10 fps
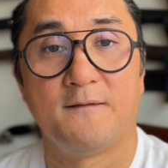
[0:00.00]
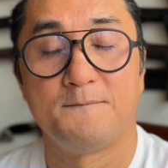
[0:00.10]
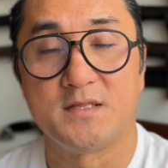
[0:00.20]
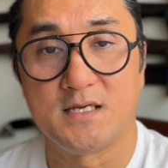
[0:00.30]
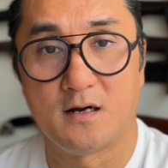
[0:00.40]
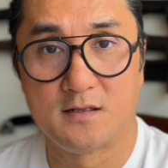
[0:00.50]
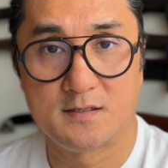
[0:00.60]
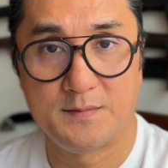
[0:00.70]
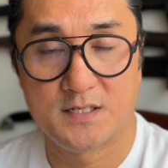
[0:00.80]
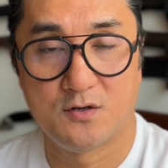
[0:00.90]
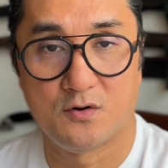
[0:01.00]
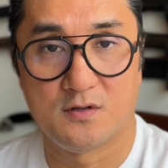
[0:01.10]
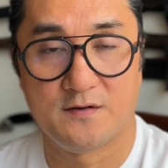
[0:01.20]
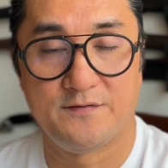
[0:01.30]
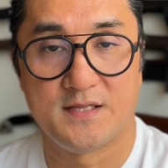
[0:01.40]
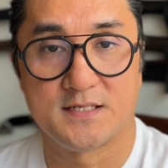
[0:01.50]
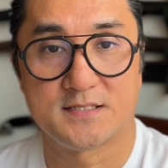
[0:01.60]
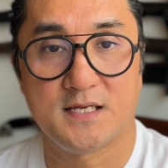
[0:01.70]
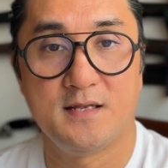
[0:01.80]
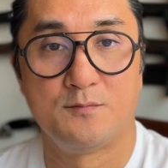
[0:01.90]
The ultimate goal of
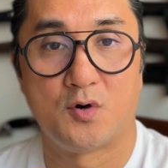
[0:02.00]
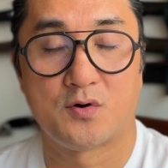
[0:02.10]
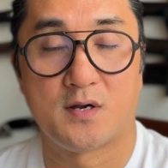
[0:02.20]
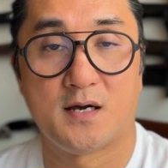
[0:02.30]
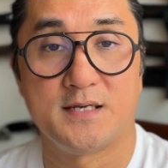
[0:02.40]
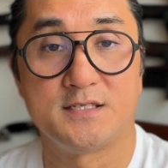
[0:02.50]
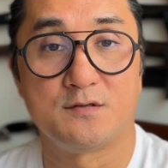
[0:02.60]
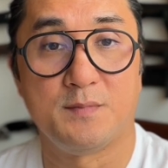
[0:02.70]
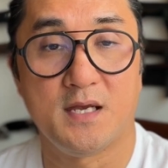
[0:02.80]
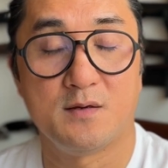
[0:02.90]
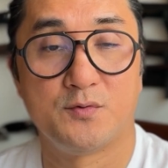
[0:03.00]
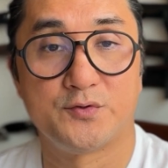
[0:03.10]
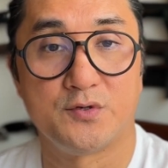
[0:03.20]
this in Mohara is to be able